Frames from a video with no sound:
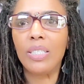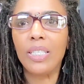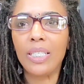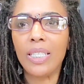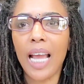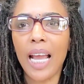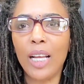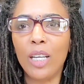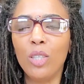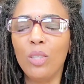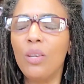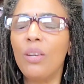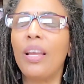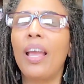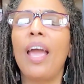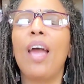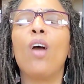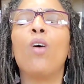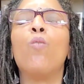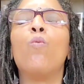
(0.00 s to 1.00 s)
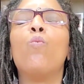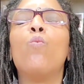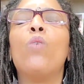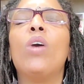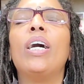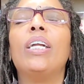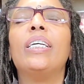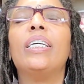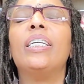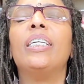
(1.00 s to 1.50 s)
to take a look at
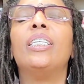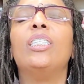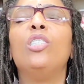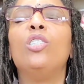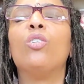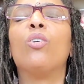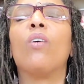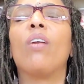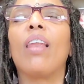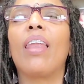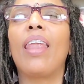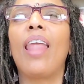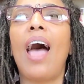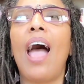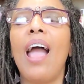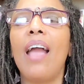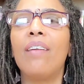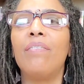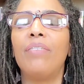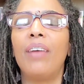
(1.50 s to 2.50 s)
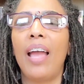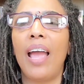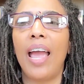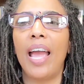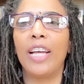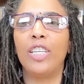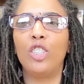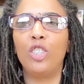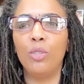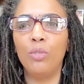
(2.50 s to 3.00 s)
what in your life
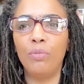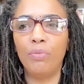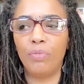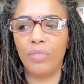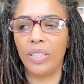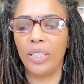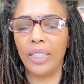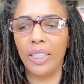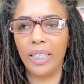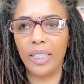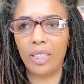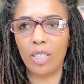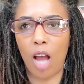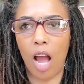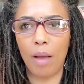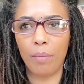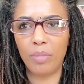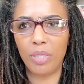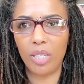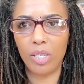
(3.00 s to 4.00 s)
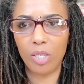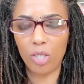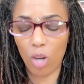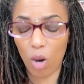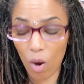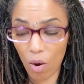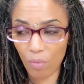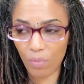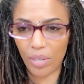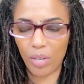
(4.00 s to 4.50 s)
has you feeling
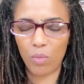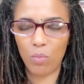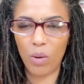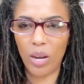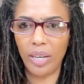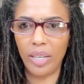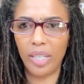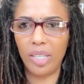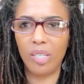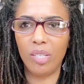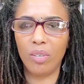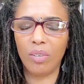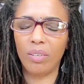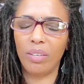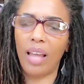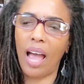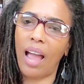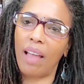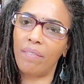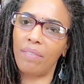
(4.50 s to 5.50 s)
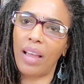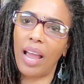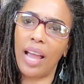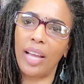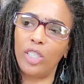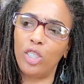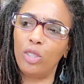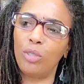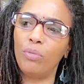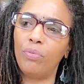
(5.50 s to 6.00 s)
topsy-turvy? What in your life
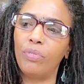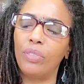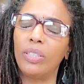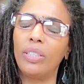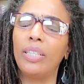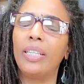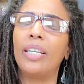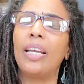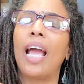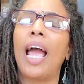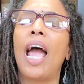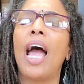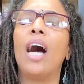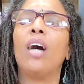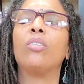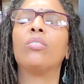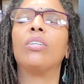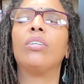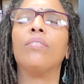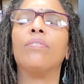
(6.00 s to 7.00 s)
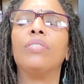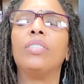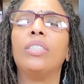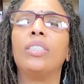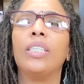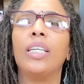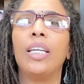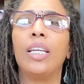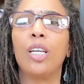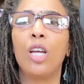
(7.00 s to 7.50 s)
has you feeling out of
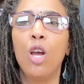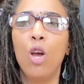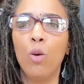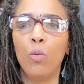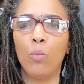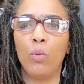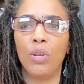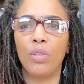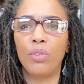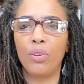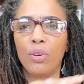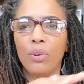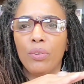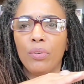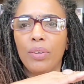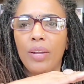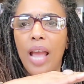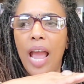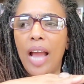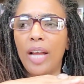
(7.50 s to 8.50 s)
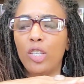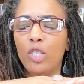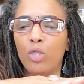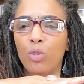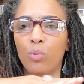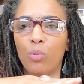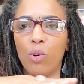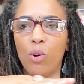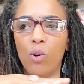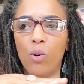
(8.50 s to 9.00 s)
sync with your
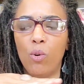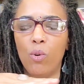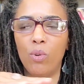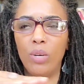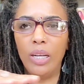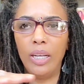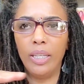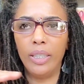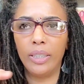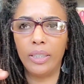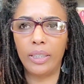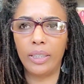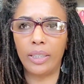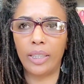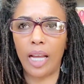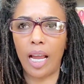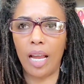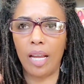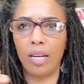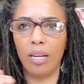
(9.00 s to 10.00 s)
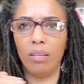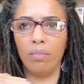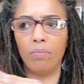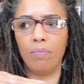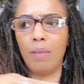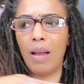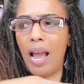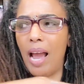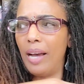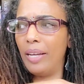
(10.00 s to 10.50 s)
natural state
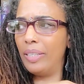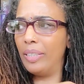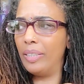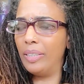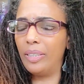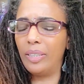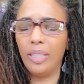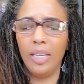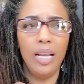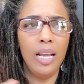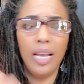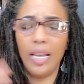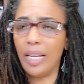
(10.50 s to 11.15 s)
of balance?